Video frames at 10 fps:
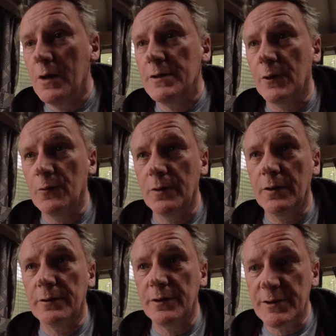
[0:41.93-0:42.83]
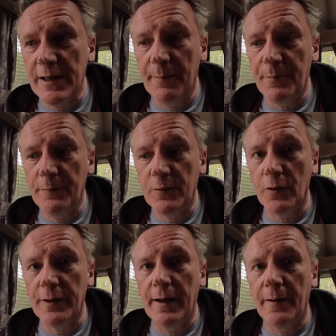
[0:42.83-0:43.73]
So the setup I've
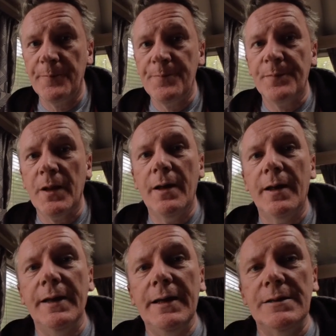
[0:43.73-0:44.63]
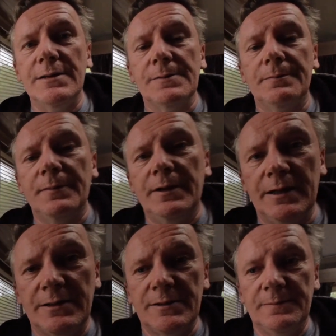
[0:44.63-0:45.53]
got now is
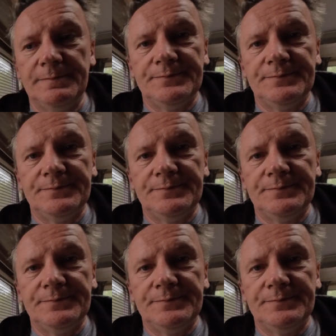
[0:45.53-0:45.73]
this.